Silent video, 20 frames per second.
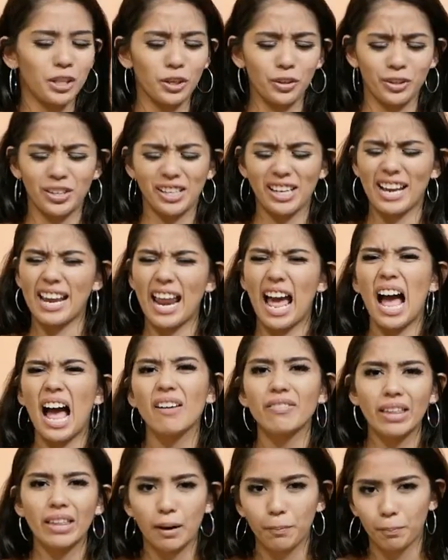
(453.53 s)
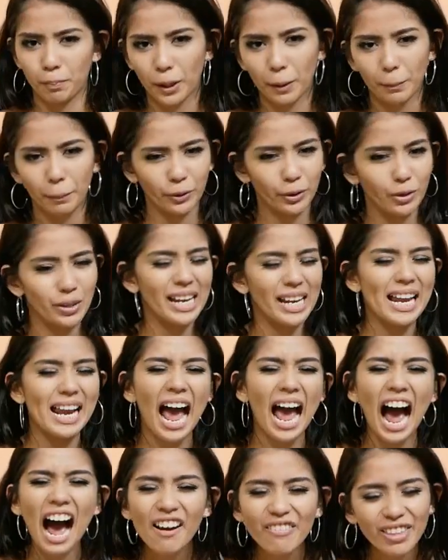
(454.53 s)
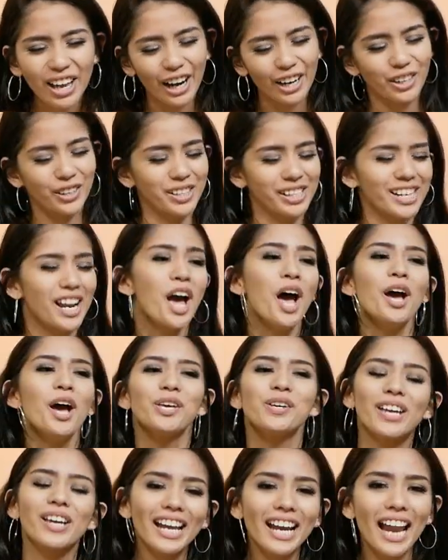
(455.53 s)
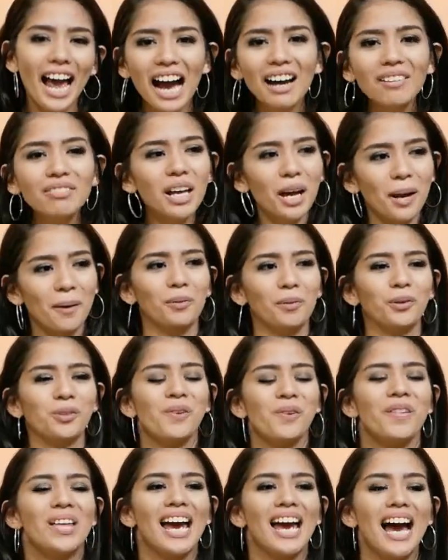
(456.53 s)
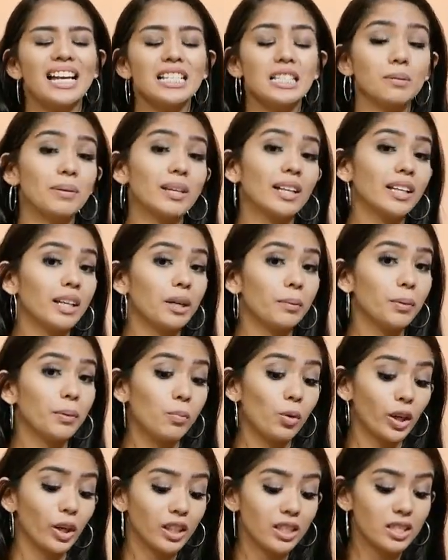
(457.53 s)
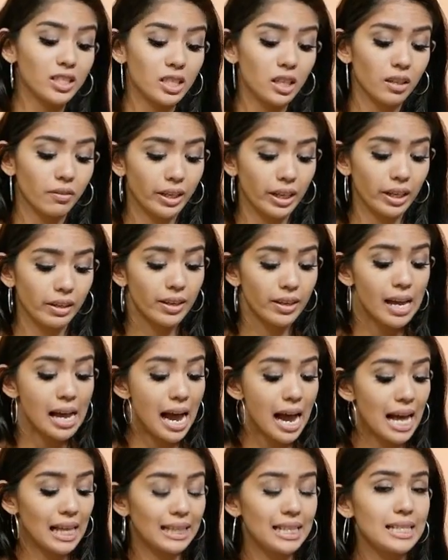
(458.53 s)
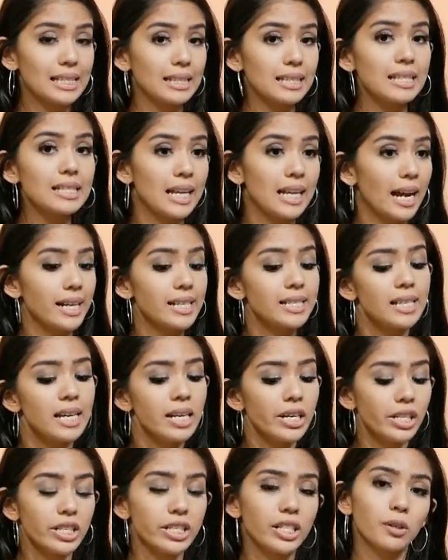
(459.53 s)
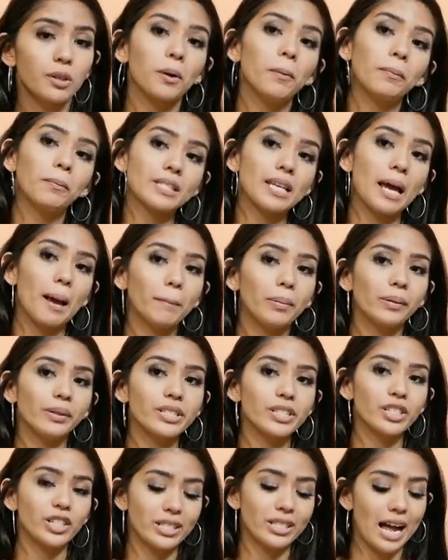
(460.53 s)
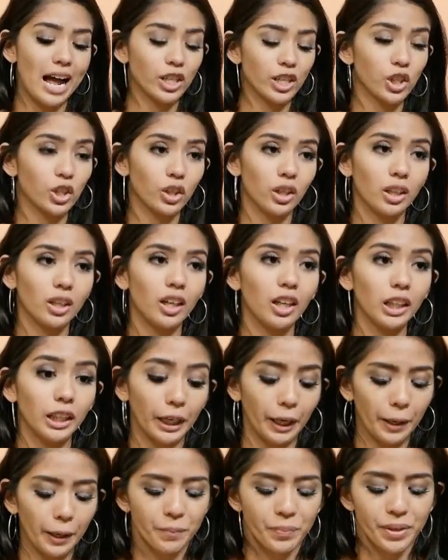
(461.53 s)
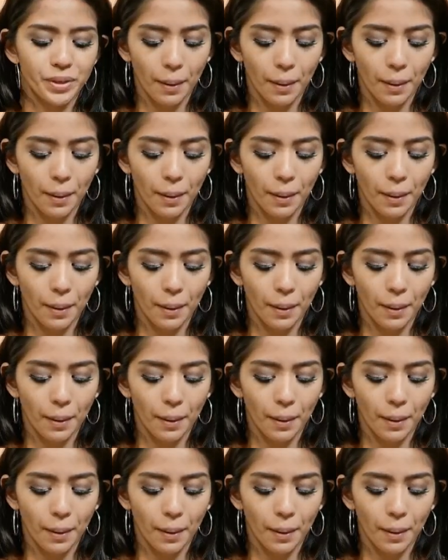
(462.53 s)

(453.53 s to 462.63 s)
you know, you can't have that purple, you can't have that green, you can't have that blue. It has to be a little bit more conservative. At least this is nice because it resembles your natural color.